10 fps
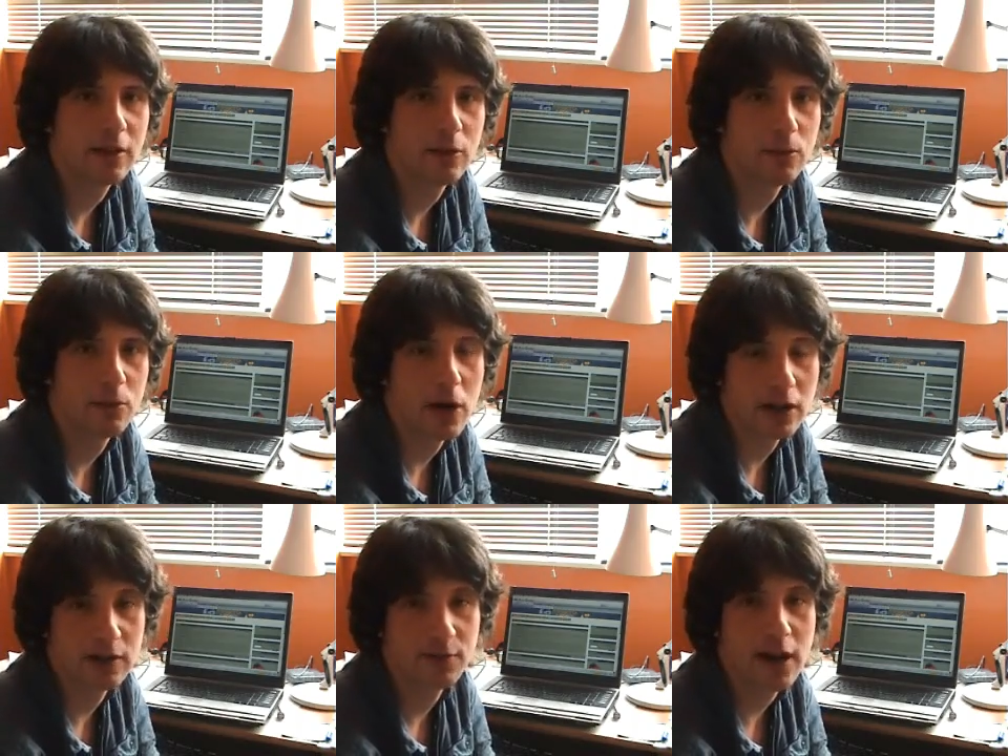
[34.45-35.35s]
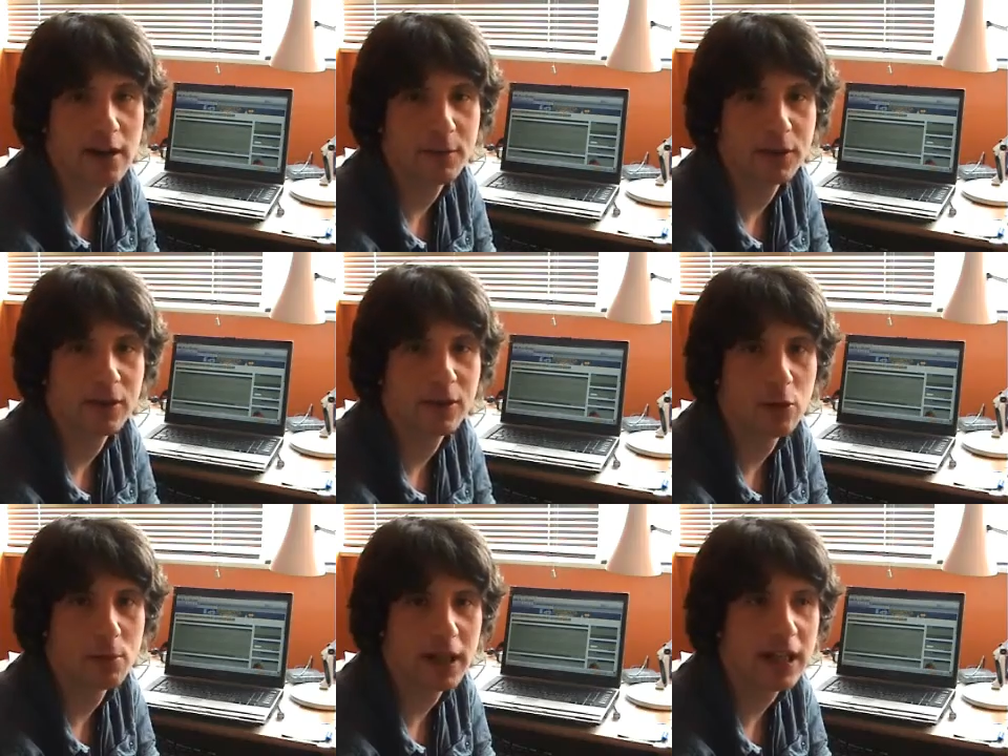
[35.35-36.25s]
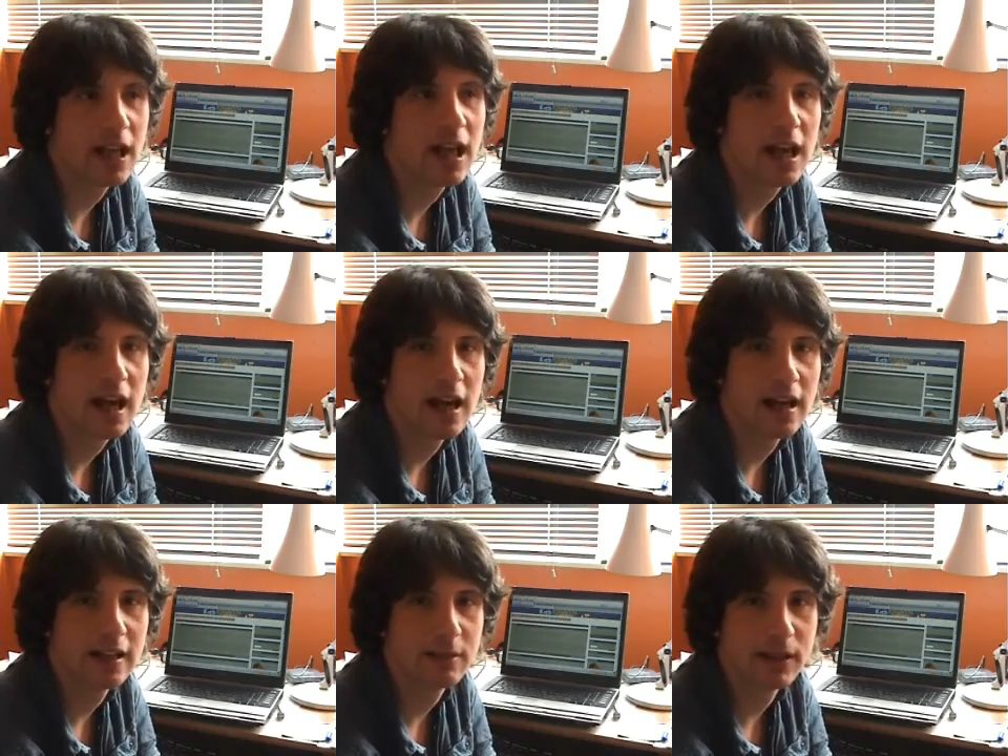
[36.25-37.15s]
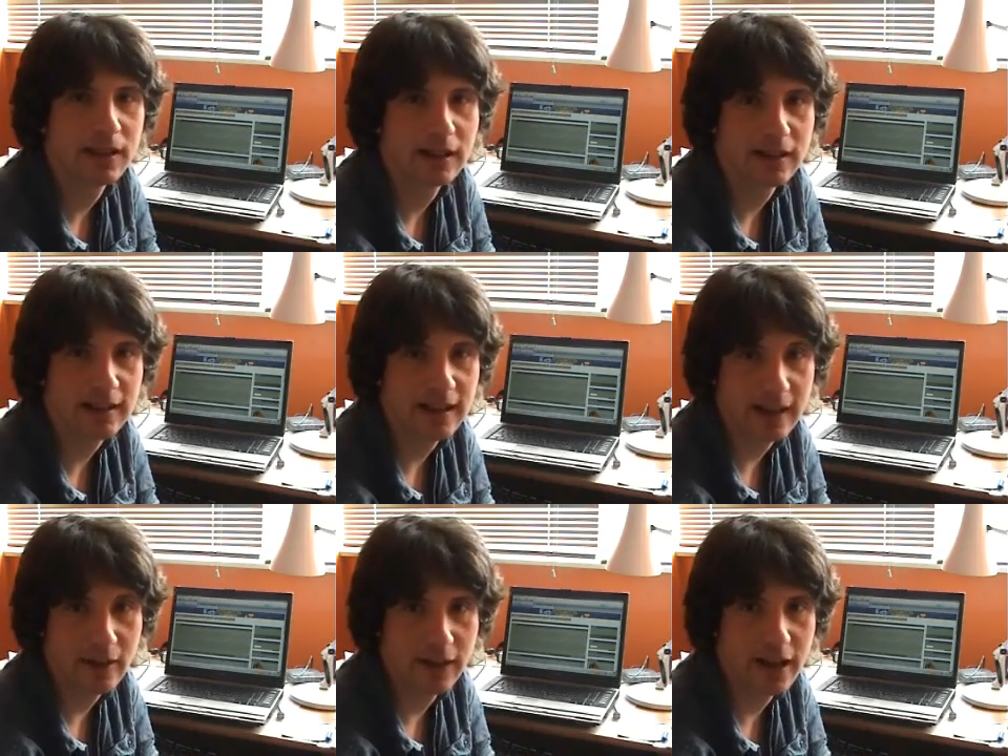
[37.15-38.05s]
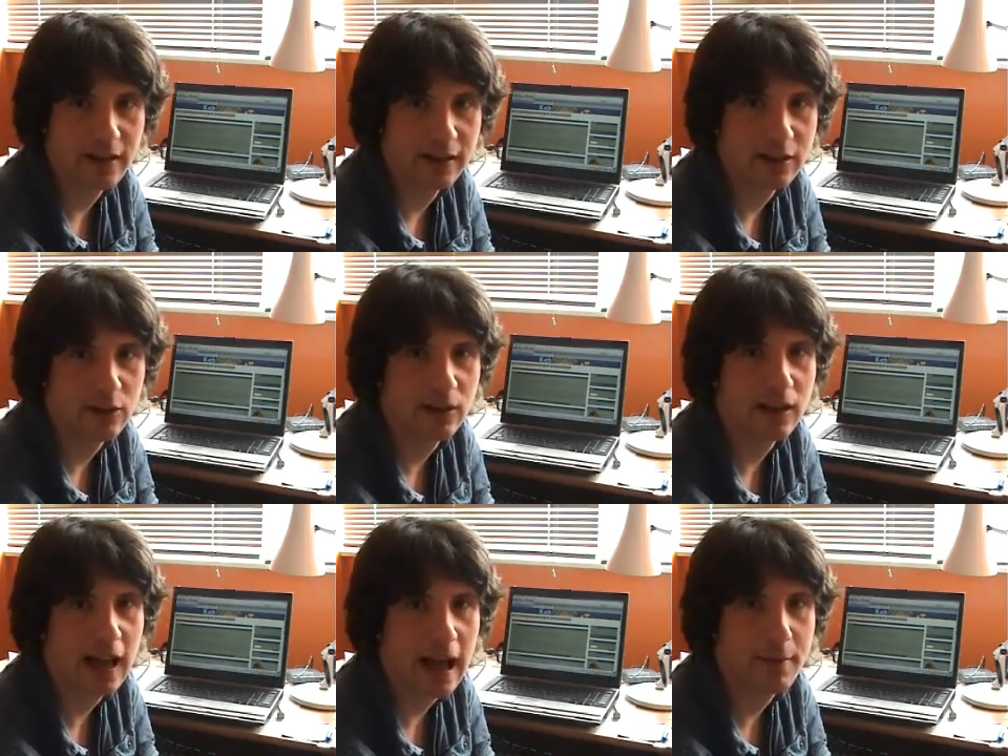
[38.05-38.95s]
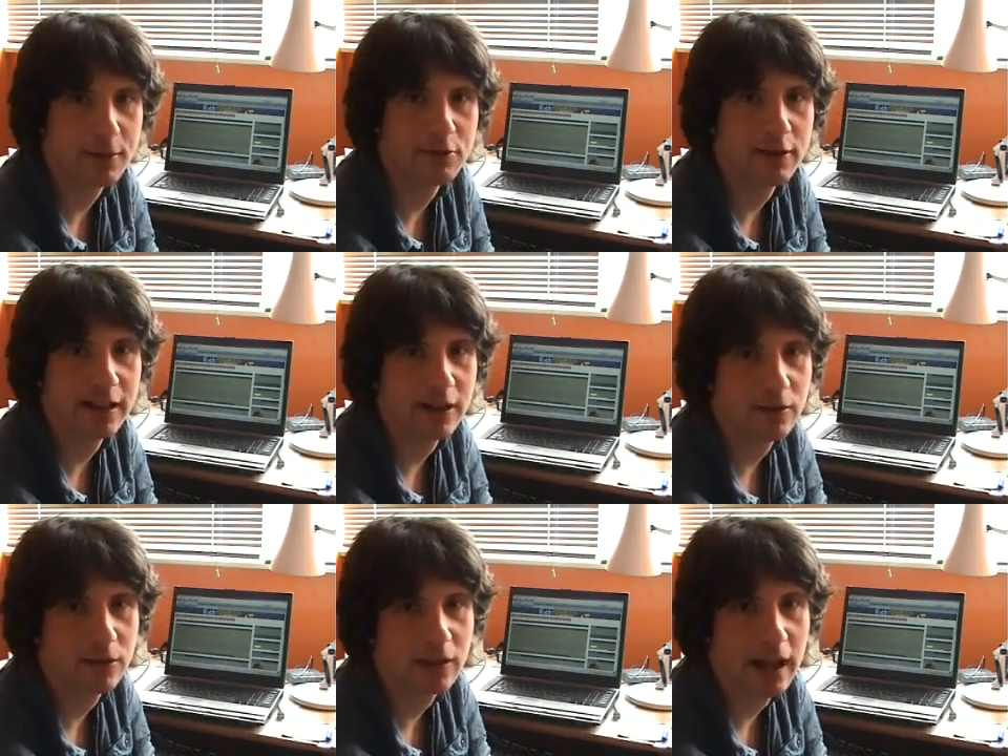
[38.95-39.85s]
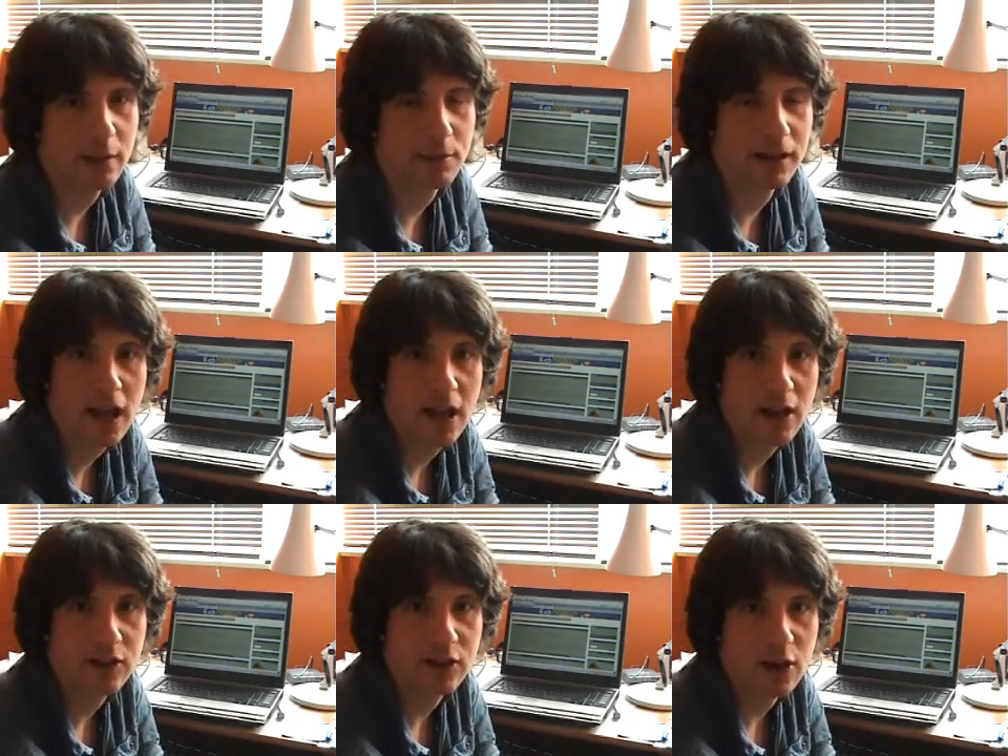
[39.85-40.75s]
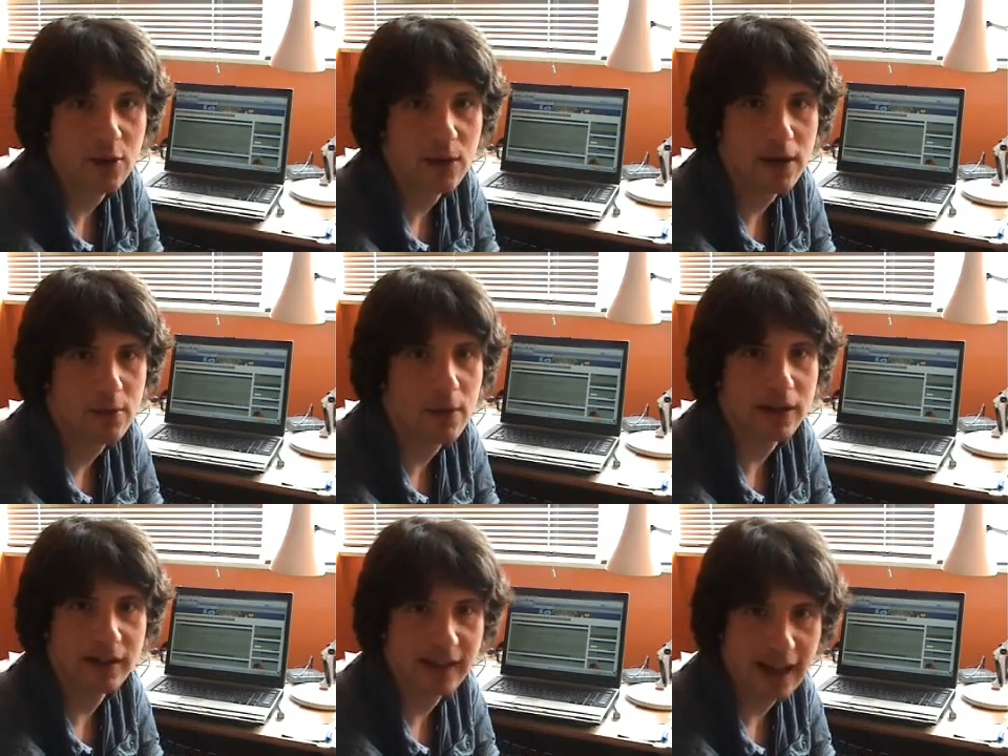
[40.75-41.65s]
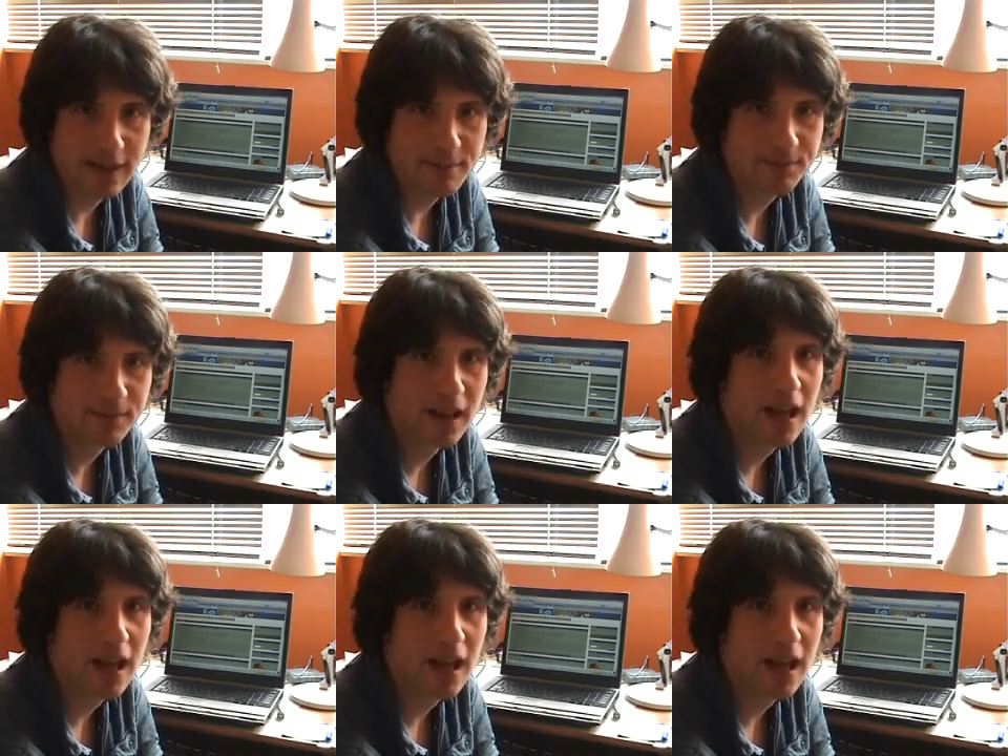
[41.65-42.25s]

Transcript: who works as a fireman normally, has been sent down there and is using amateur radio to help him. So well done to him.